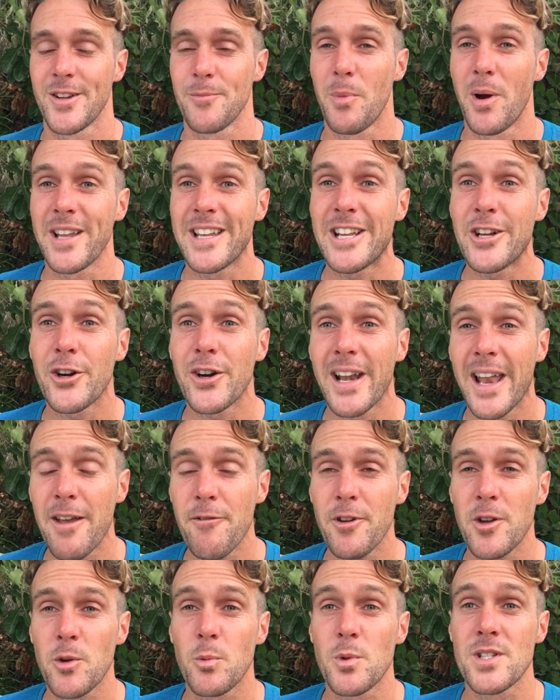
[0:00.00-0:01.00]
My year
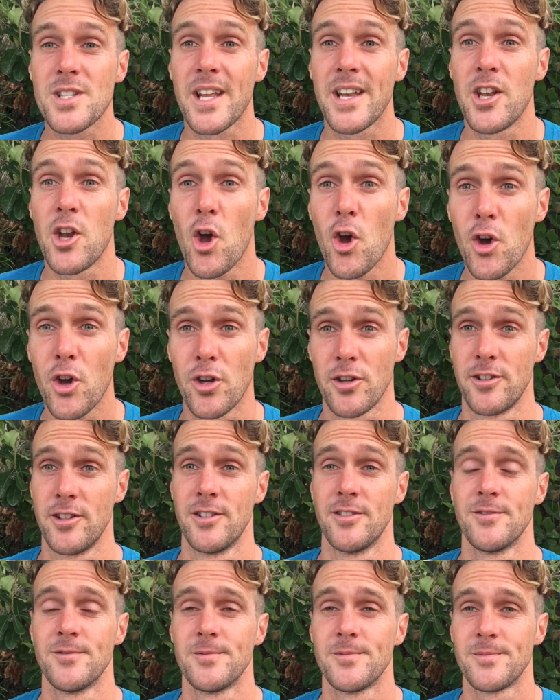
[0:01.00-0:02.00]
11 was a nerd,
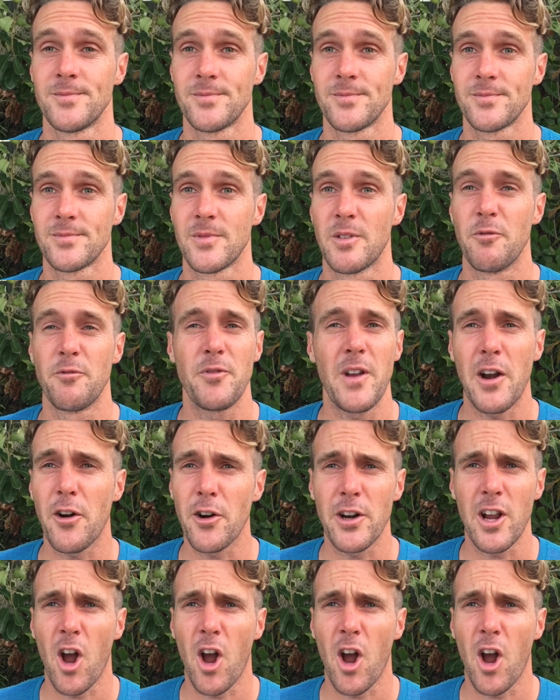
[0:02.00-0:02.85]
very